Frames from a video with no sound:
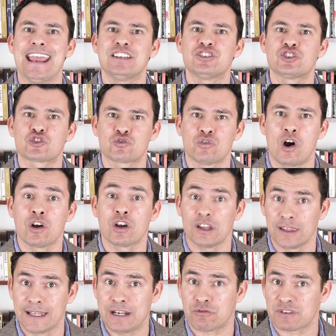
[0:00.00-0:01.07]
a strong
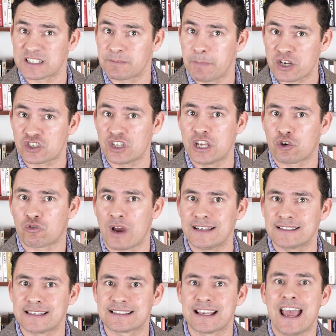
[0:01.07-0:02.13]
leader, especially in
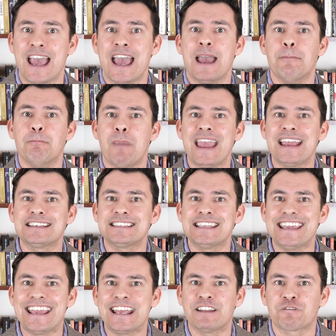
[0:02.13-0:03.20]
crisis, makes
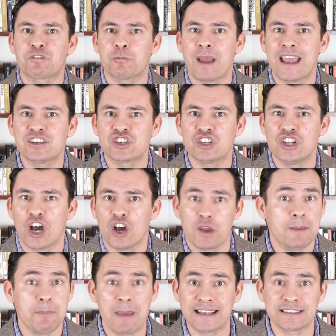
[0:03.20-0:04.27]
the information,
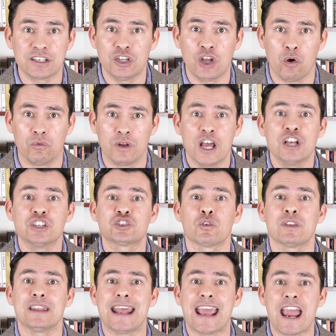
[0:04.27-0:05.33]
he makes it known
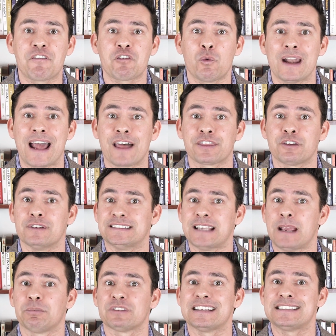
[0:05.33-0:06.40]
so that everyone out there
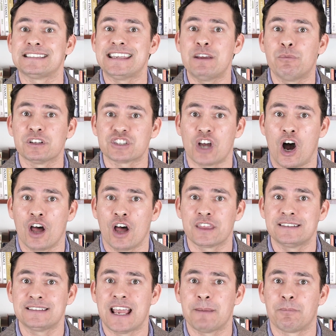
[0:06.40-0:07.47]
is able to see what's on
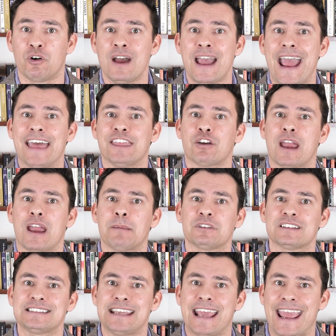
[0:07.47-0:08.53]
the table and they're
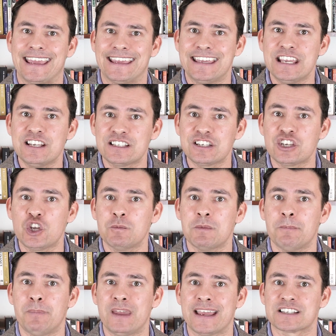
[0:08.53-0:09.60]
able to see, hey, he's a
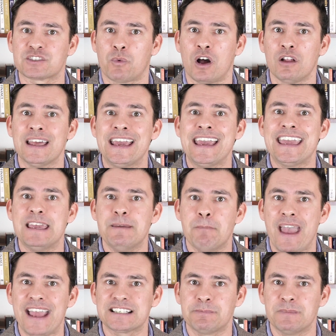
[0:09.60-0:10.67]
human being as well. He
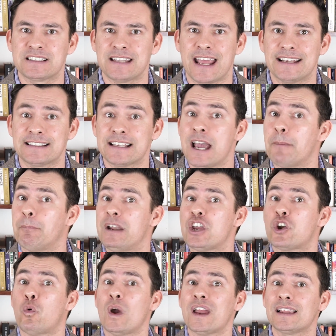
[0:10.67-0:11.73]
makes mistakes, but
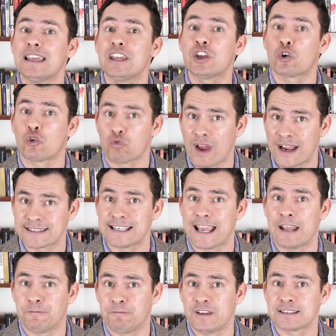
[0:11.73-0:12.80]
he quickly corrects
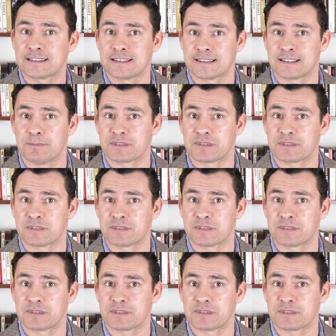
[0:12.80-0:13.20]
and fixes